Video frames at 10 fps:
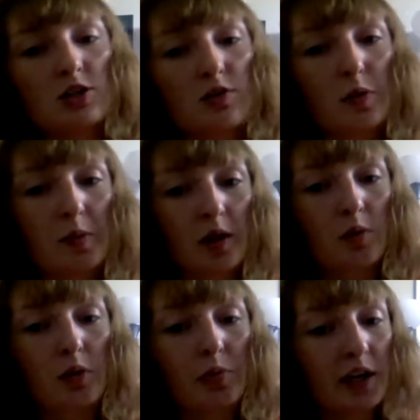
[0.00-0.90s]
So if you're playing
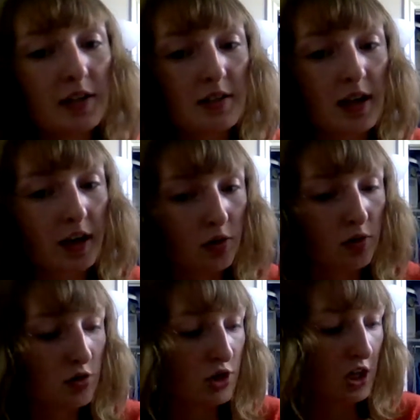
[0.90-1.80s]
with a Plains deck, you
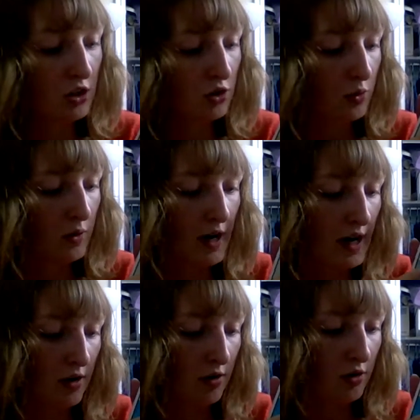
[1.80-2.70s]
can change it to
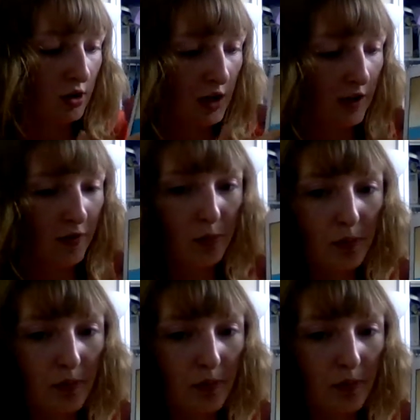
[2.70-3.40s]
white, or you can have a